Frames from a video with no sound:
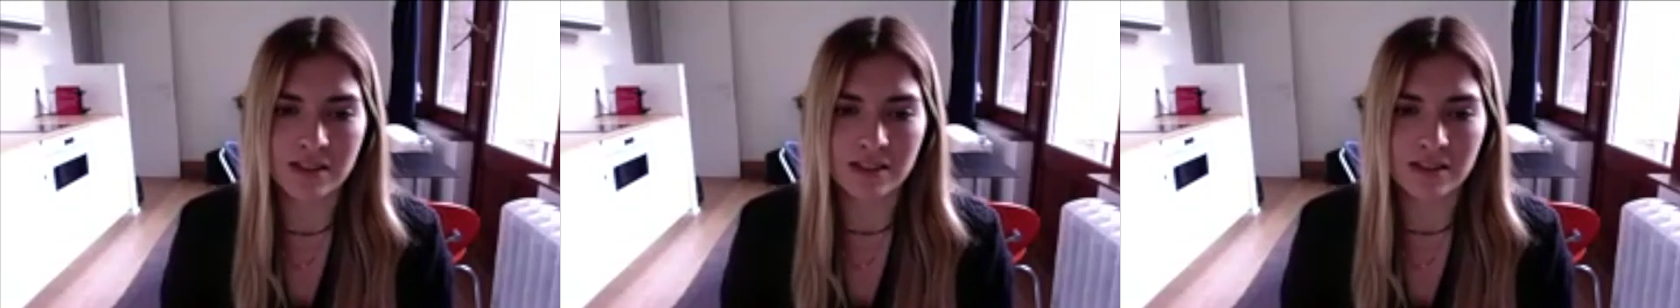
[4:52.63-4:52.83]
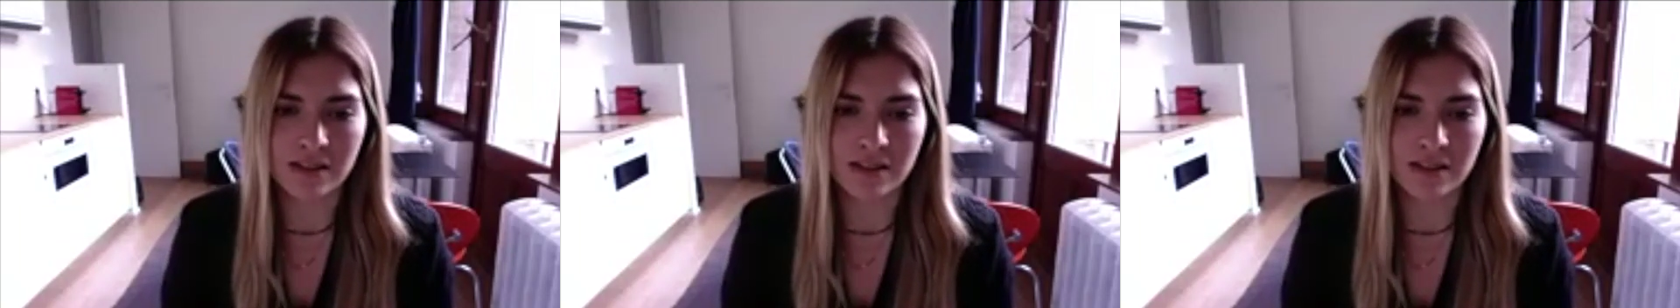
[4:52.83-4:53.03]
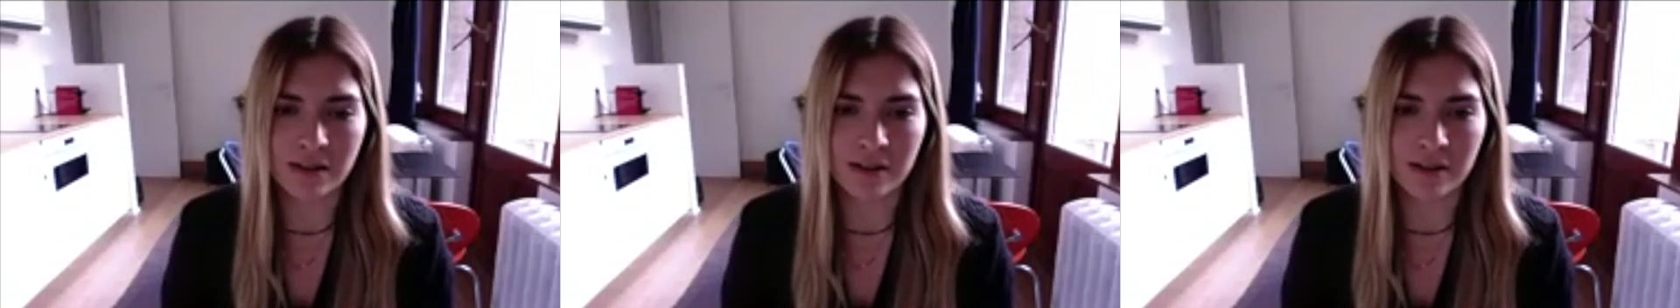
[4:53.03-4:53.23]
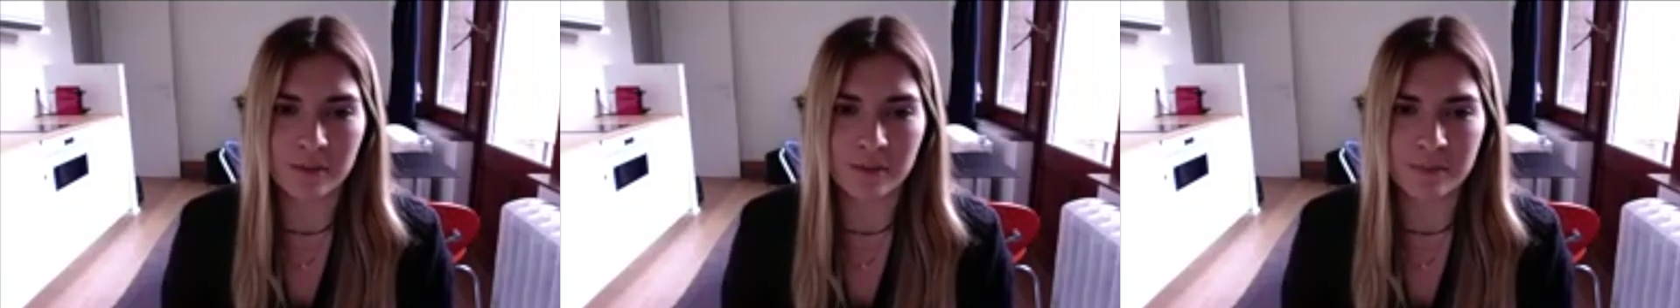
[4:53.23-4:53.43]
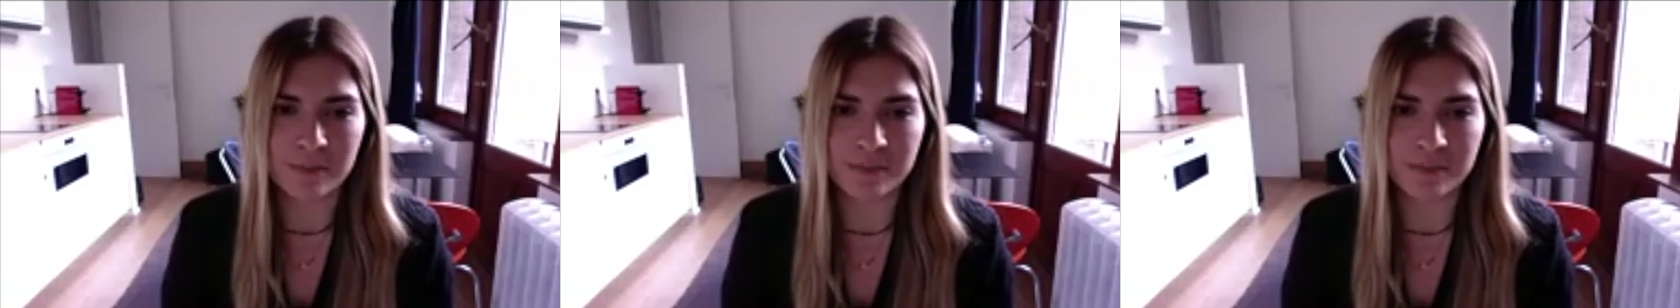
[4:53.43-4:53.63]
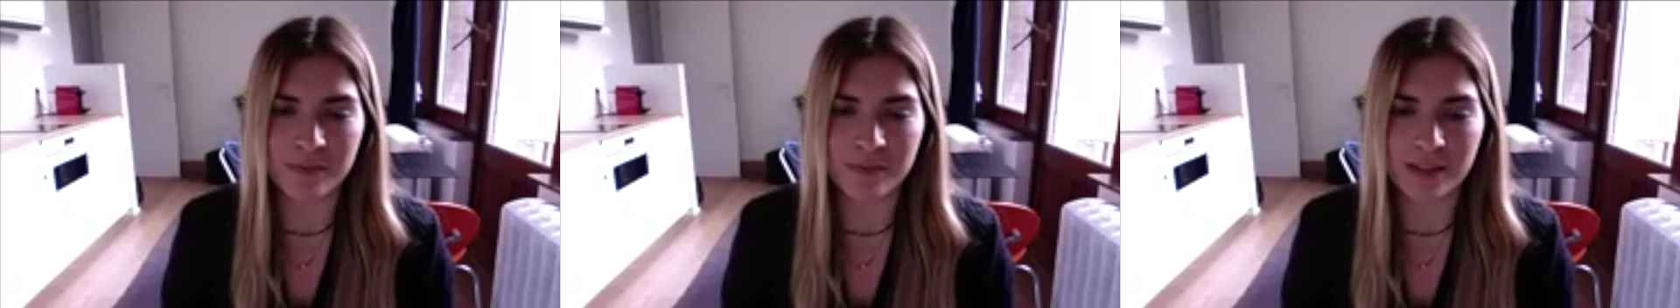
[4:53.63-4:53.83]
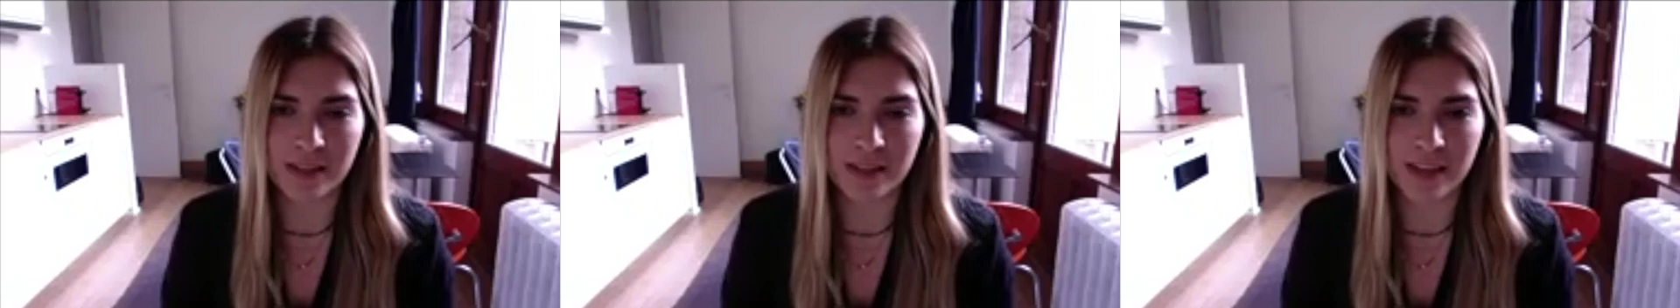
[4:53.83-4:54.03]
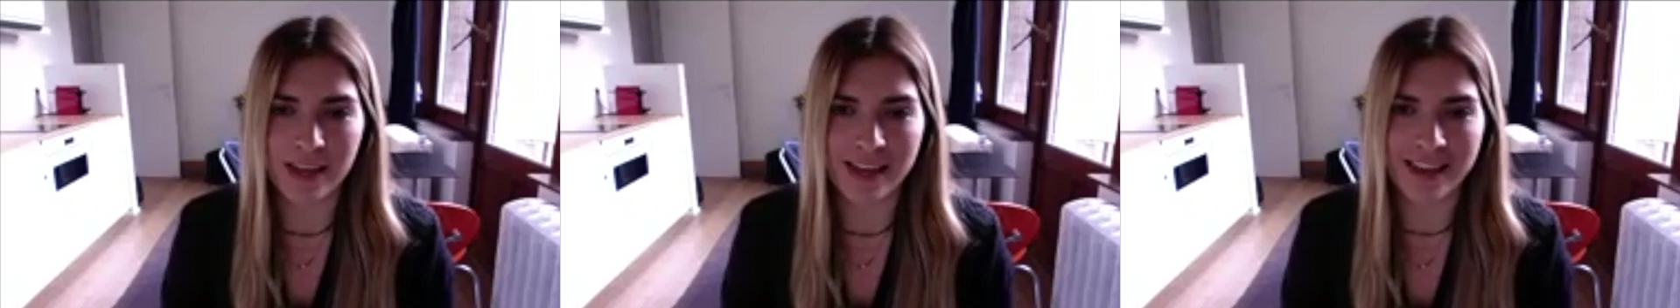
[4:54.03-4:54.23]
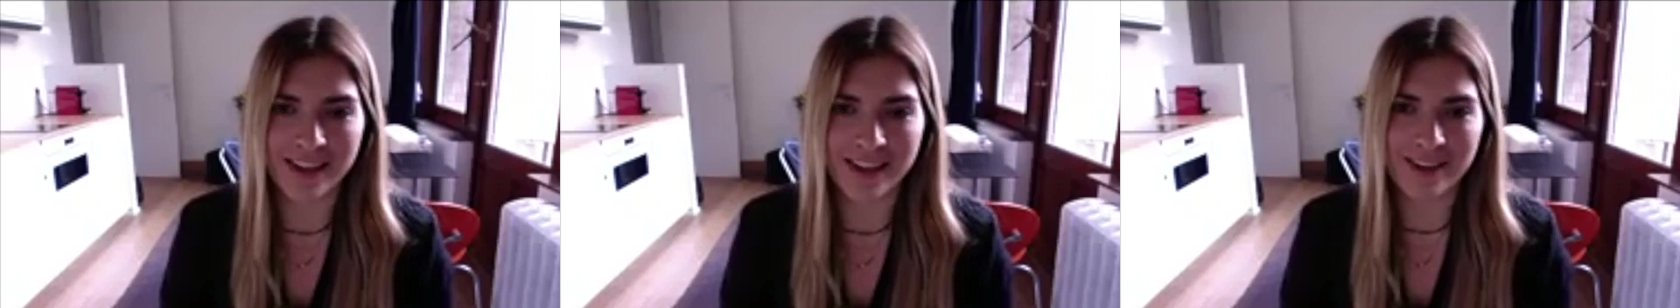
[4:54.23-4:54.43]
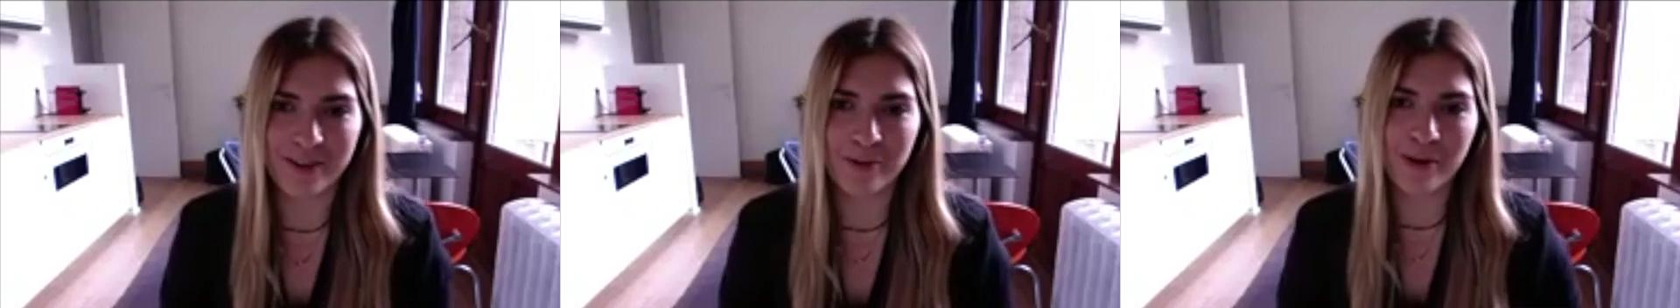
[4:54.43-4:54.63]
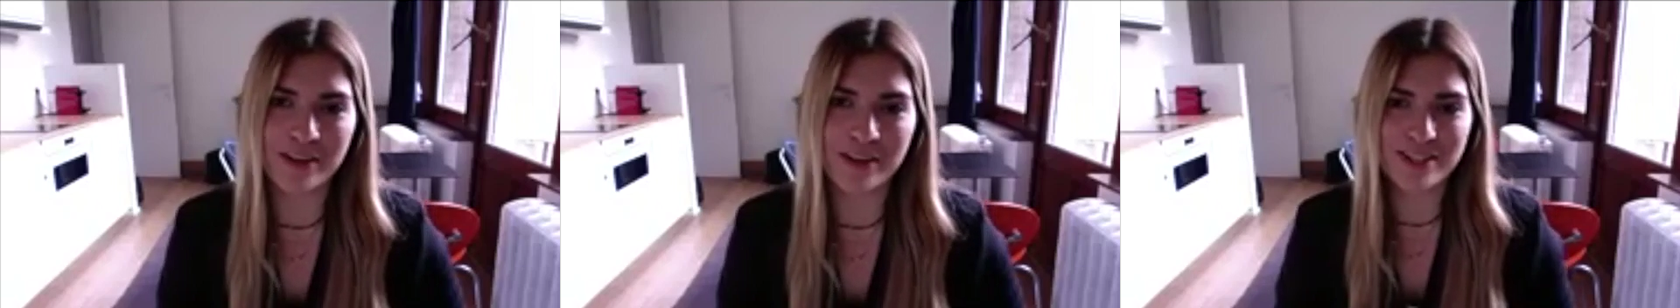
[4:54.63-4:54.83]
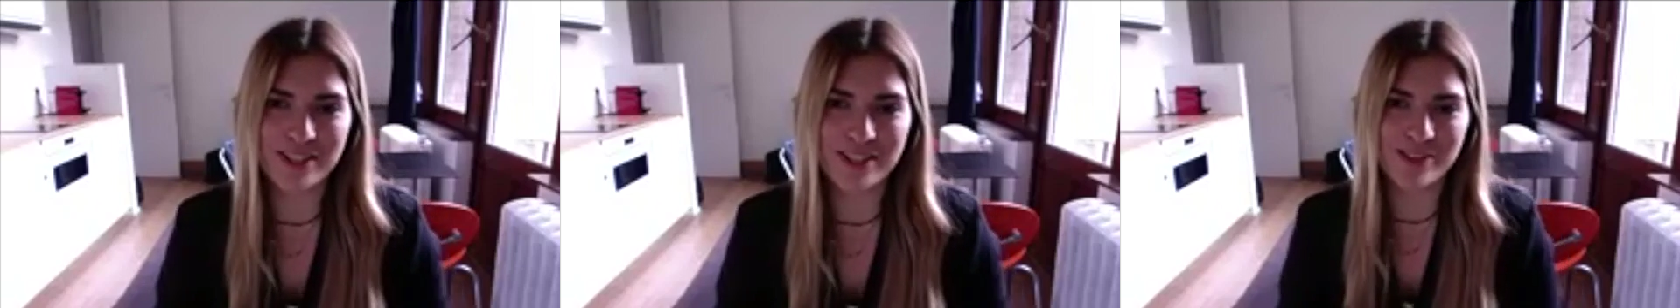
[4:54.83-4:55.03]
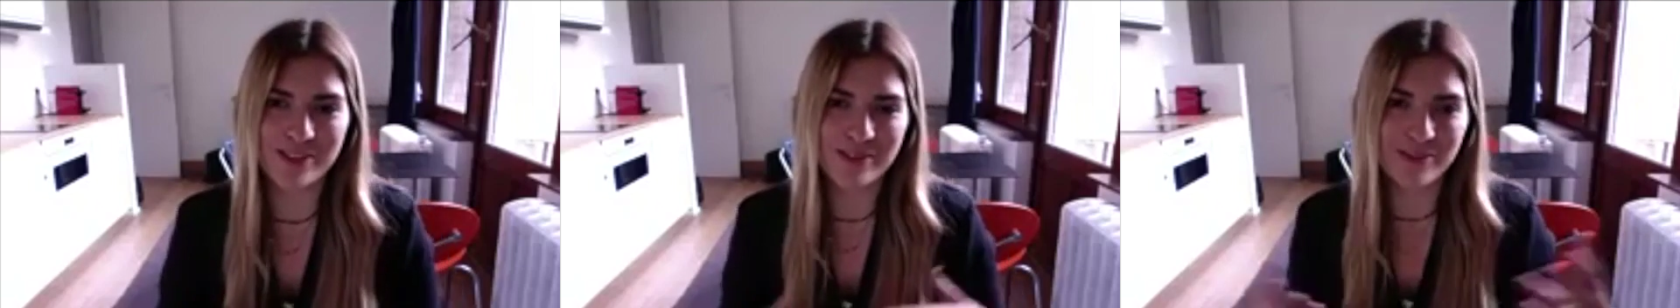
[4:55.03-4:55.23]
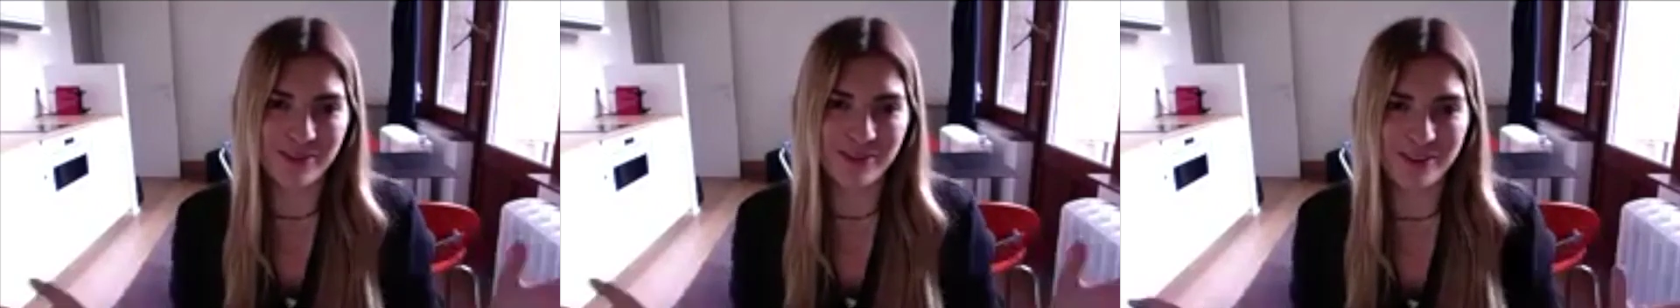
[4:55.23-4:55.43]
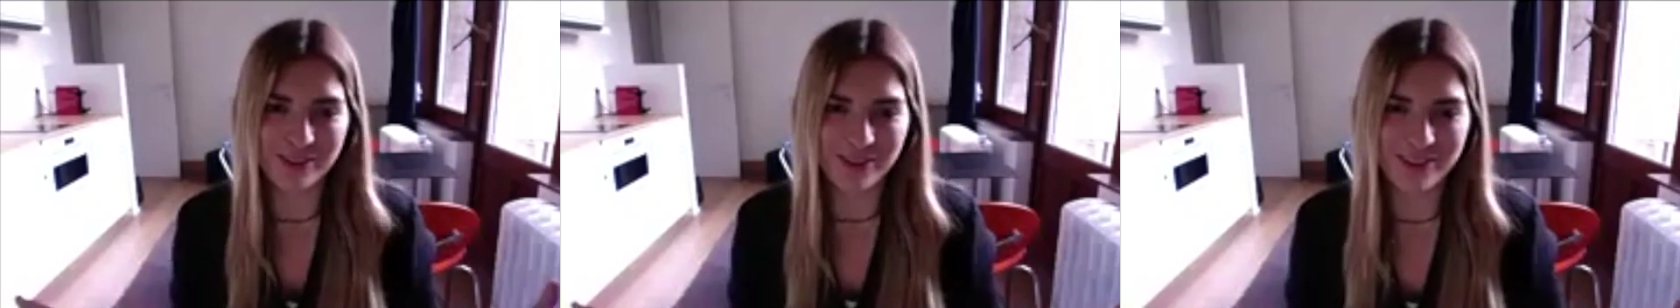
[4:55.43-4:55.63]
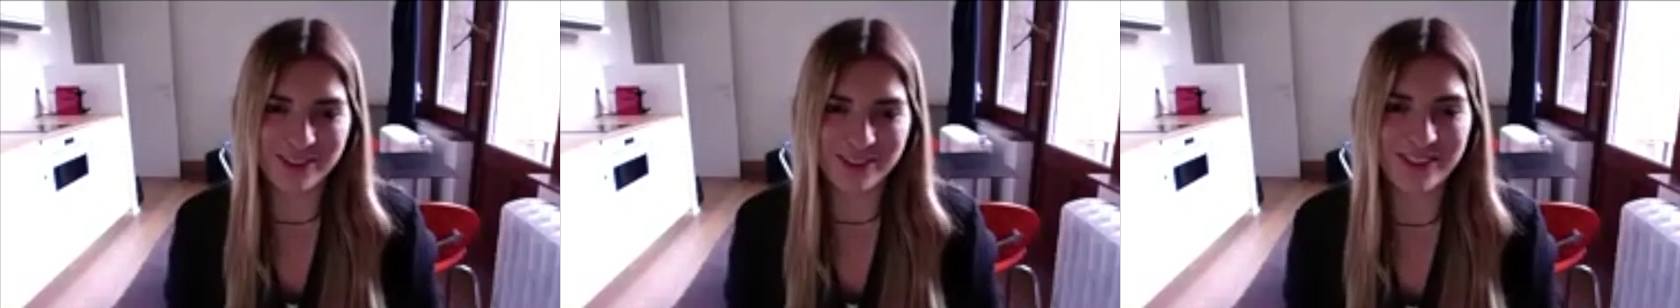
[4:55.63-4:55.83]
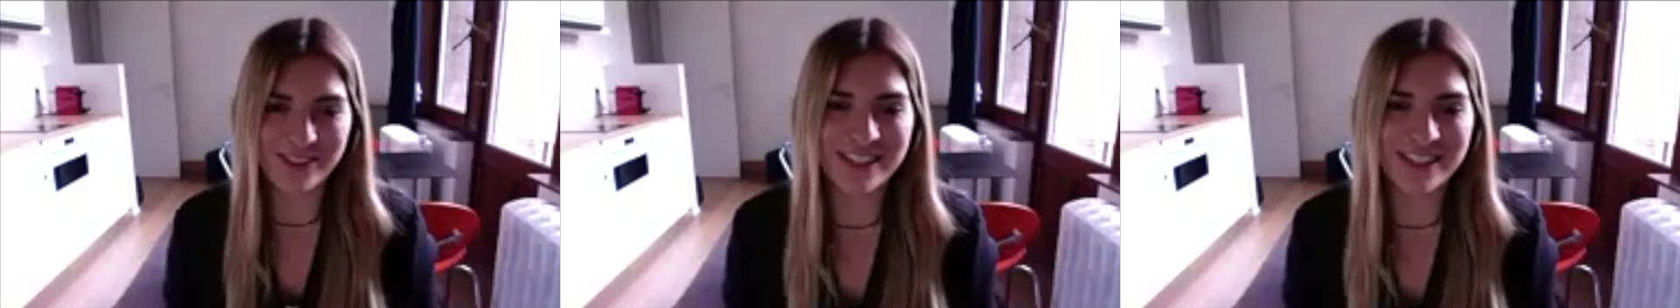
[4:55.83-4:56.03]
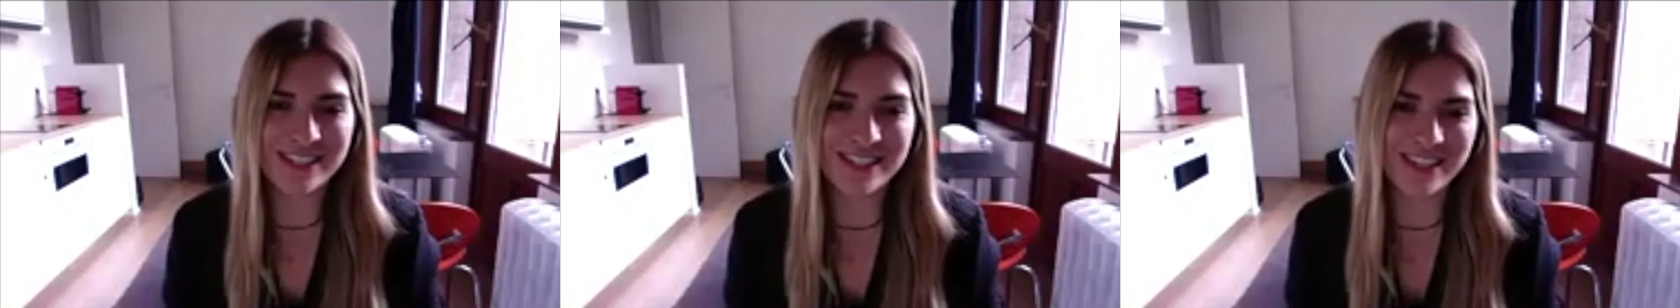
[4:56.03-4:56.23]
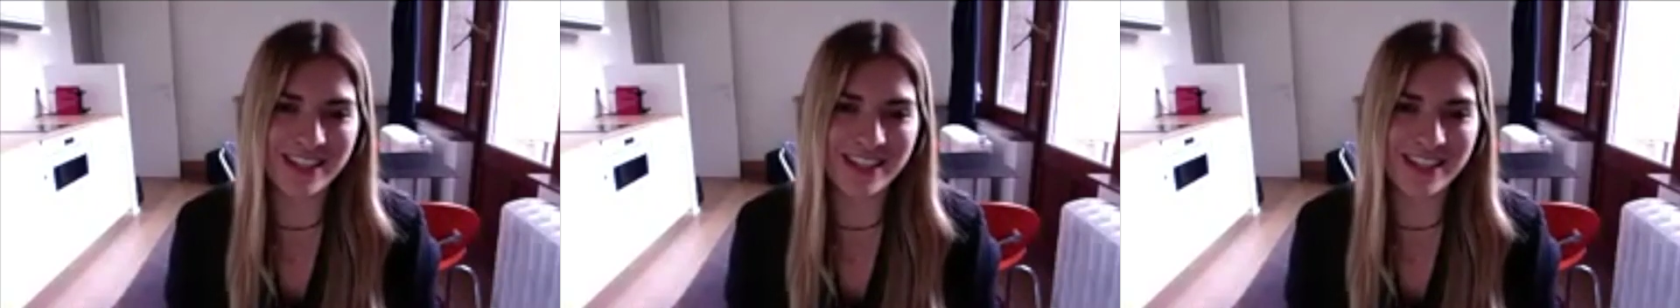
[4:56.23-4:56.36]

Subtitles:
And once you've done all this,